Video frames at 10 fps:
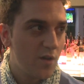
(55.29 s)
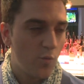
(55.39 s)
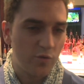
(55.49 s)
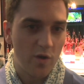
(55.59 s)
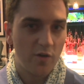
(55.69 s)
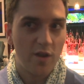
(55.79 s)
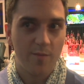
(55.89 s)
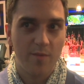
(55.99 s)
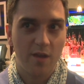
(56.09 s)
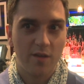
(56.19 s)
We tried to
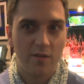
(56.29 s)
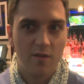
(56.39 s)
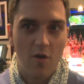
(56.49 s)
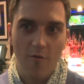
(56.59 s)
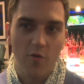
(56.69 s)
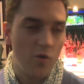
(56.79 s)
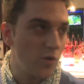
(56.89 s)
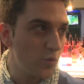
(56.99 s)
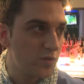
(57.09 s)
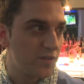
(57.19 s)
make overall
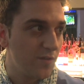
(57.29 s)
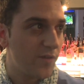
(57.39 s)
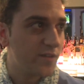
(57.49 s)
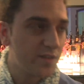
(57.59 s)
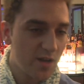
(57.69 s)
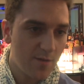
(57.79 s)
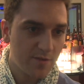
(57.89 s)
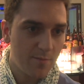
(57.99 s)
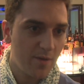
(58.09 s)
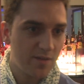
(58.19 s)
good team fight
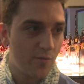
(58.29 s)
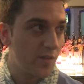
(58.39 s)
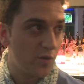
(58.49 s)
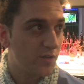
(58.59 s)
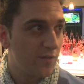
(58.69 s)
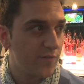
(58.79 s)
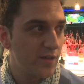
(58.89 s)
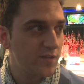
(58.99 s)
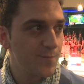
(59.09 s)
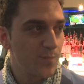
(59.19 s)
setups and base everything on team
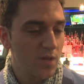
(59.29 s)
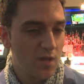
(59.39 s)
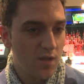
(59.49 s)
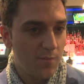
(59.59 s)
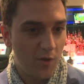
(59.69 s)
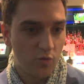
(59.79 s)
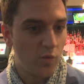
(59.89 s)
fights, because